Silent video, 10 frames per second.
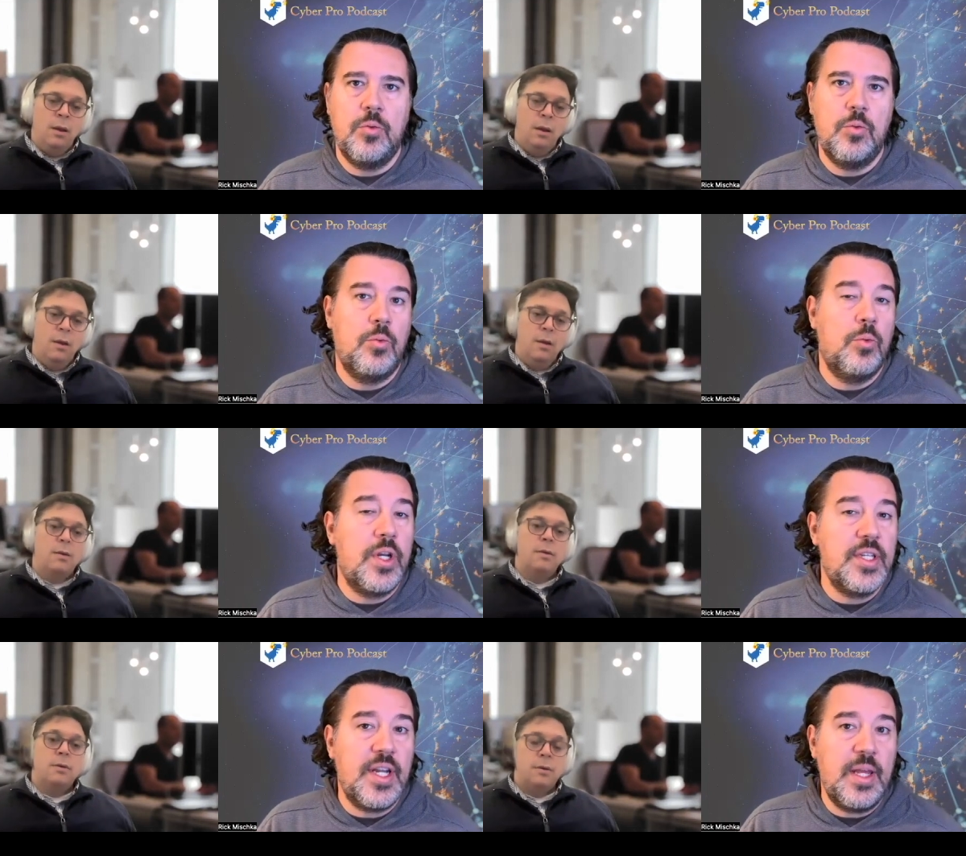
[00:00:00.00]
Speaker 1: What
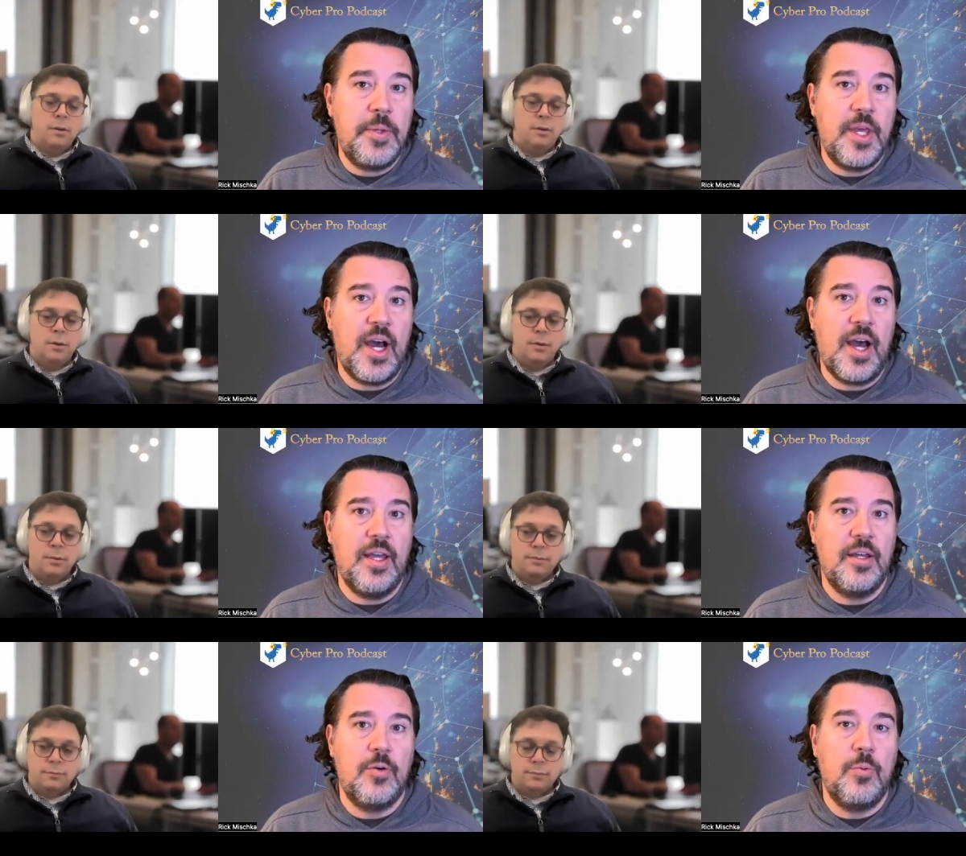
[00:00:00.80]
is an A P I?
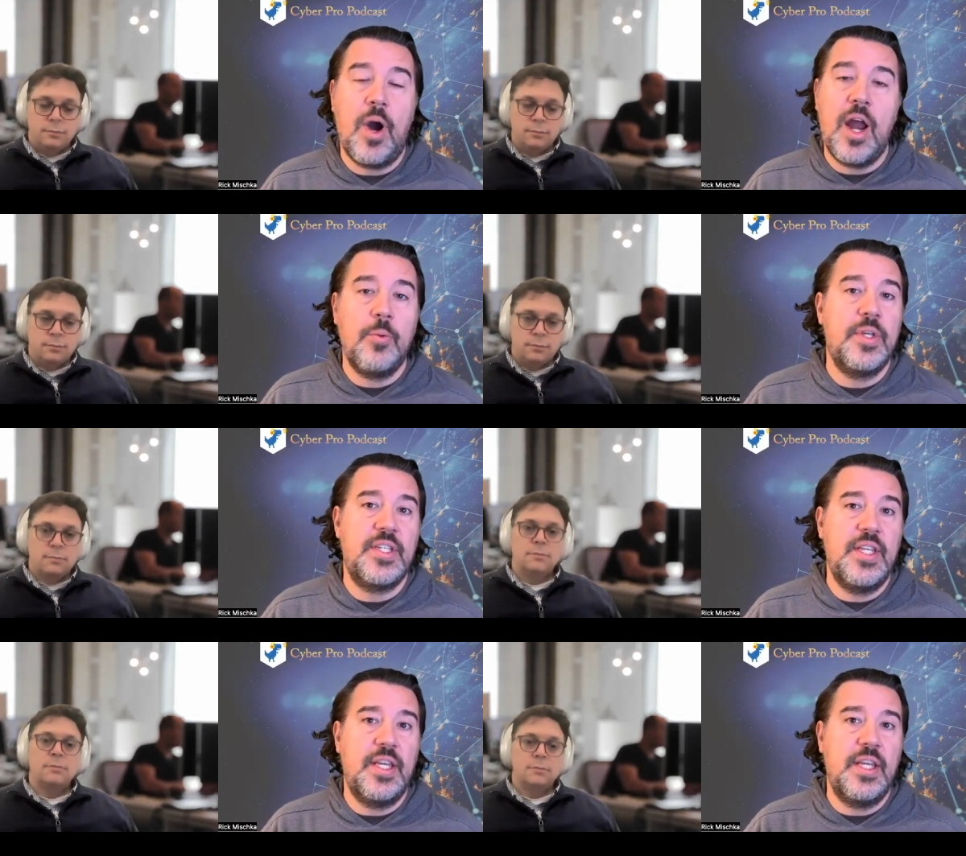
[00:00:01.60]
Why are we
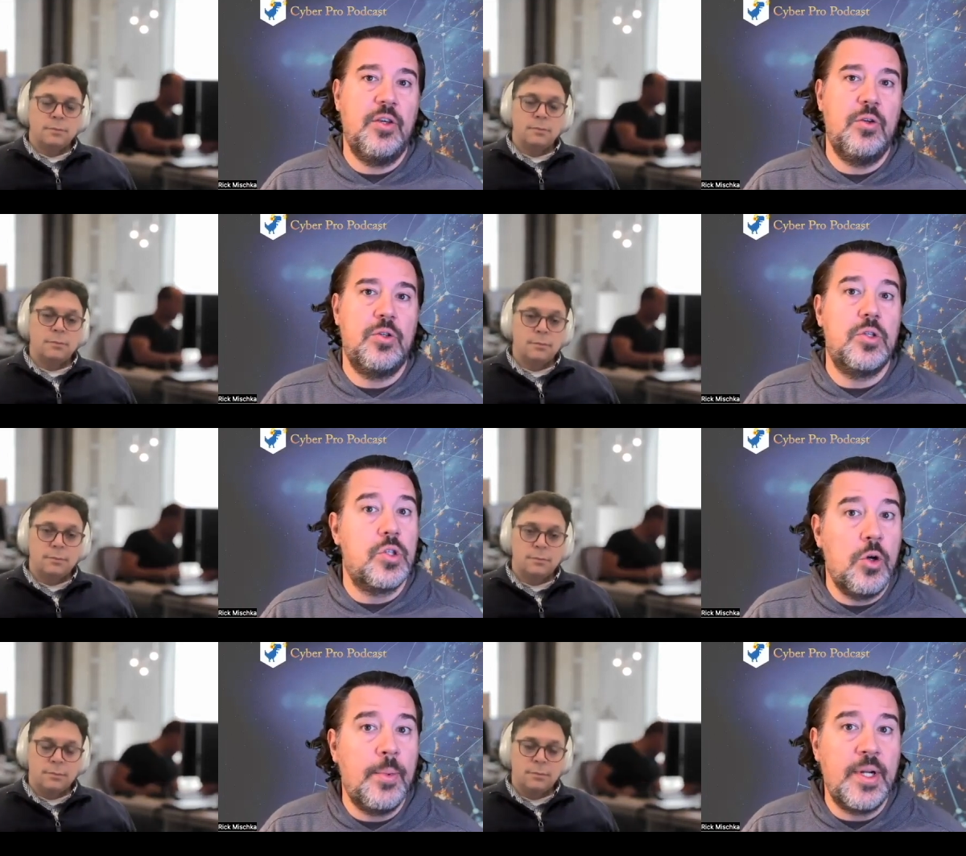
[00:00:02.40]
seeing it used
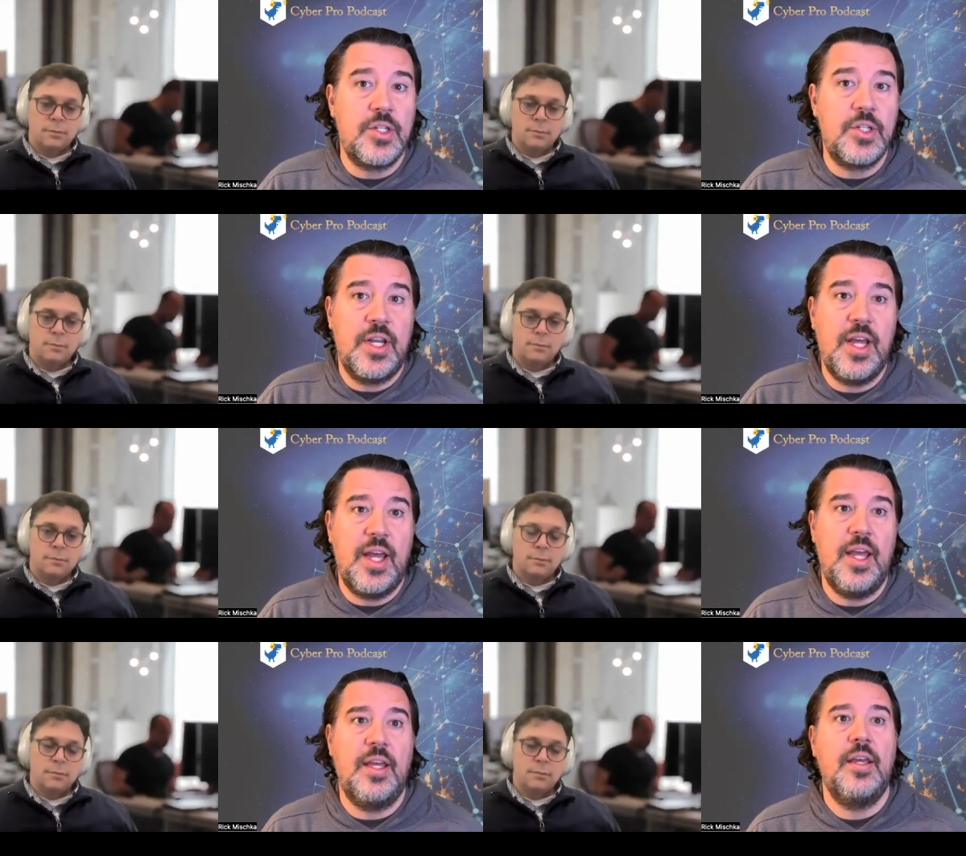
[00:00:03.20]
so much
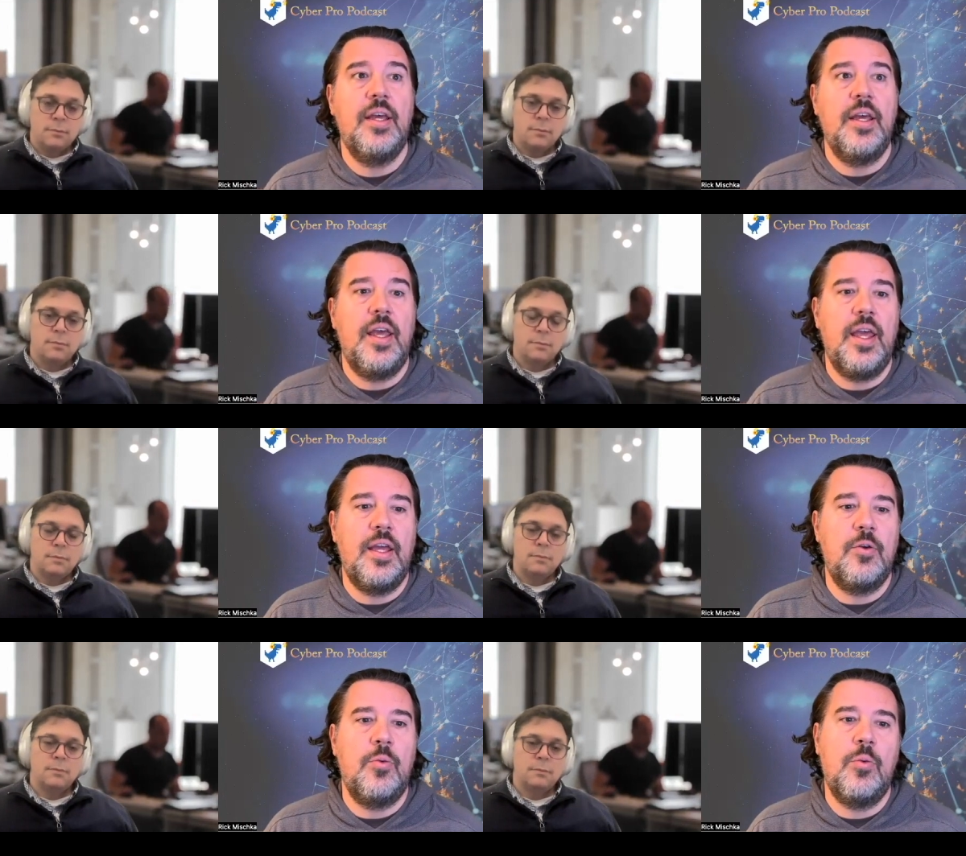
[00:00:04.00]
today?
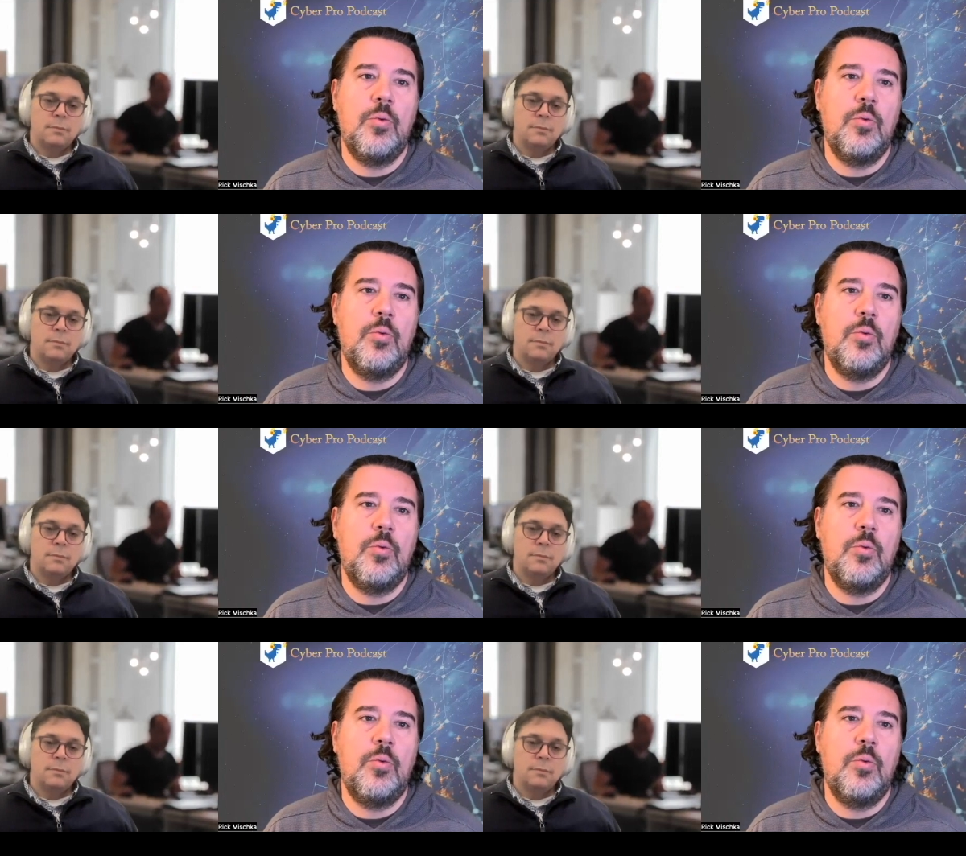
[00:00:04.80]
And